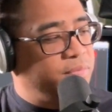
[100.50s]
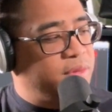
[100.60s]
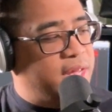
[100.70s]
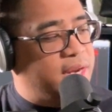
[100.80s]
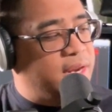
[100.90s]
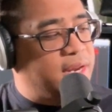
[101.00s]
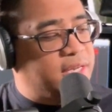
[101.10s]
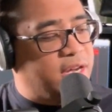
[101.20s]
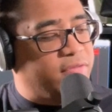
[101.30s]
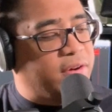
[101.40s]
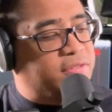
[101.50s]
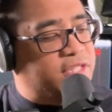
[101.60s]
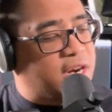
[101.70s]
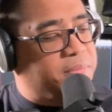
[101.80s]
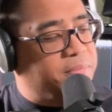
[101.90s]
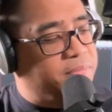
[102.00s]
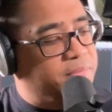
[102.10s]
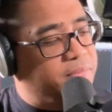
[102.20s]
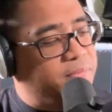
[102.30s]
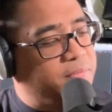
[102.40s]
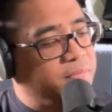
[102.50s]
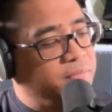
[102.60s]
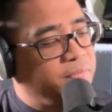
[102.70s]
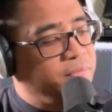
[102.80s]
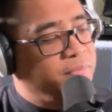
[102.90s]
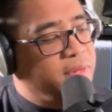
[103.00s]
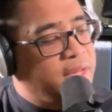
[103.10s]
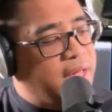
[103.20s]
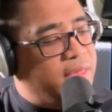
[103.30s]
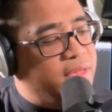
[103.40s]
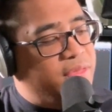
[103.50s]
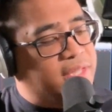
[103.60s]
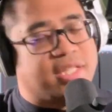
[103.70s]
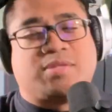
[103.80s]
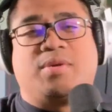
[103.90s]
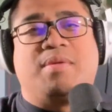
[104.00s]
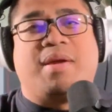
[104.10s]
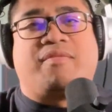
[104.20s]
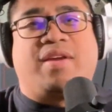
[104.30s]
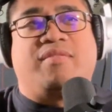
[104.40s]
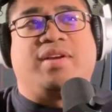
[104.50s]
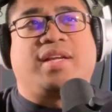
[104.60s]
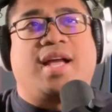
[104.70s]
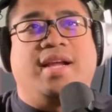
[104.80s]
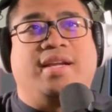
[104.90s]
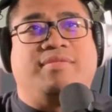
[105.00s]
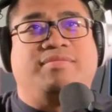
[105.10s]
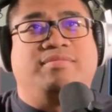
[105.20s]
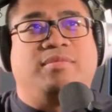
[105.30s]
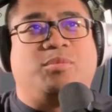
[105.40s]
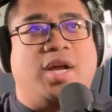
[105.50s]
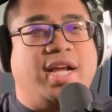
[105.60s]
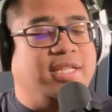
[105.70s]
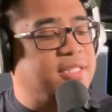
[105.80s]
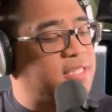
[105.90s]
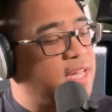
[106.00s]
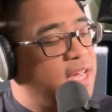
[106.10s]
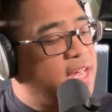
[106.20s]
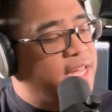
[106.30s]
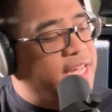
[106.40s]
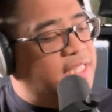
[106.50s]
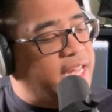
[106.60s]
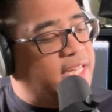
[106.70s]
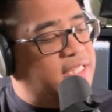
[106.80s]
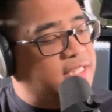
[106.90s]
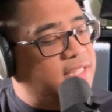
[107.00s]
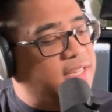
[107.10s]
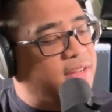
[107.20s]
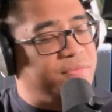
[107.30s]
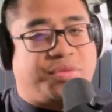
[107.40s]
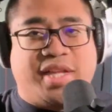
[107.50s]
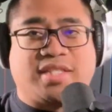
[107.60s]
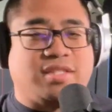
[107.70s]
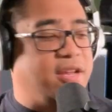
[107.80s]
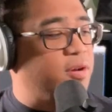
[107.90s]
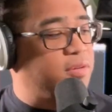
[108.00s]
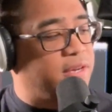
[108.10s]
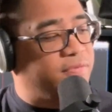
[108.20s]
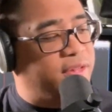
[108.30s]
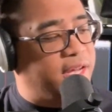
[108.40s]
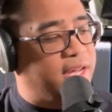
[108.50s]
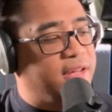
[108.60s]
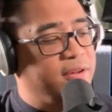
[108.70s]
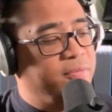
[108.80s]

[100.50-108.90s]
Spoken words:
then D over F sharp, and then this is one of my favorite kind of runs. He takes this note of the